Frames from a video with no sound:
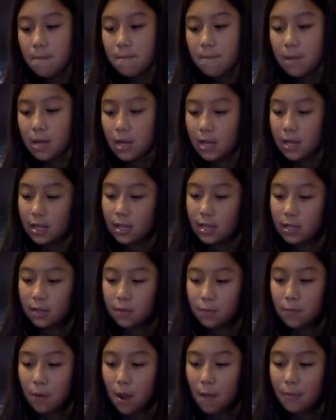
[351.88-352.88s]
But
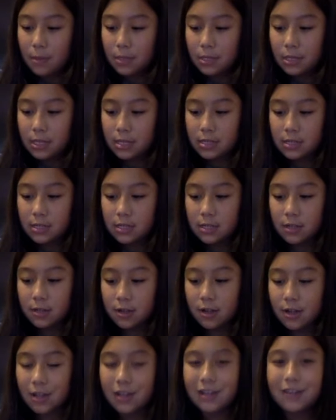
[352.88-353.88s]
it'll probably taste
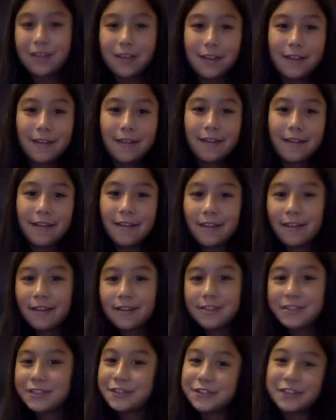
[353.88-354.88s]
good.
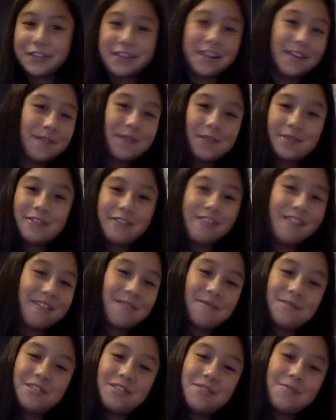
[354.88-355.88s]
So you should never
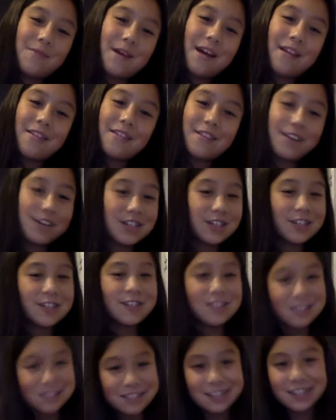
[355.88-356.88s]
judge by
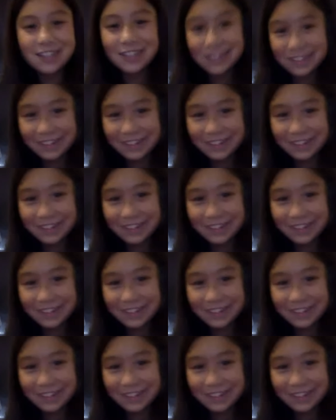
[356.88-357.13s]
looks.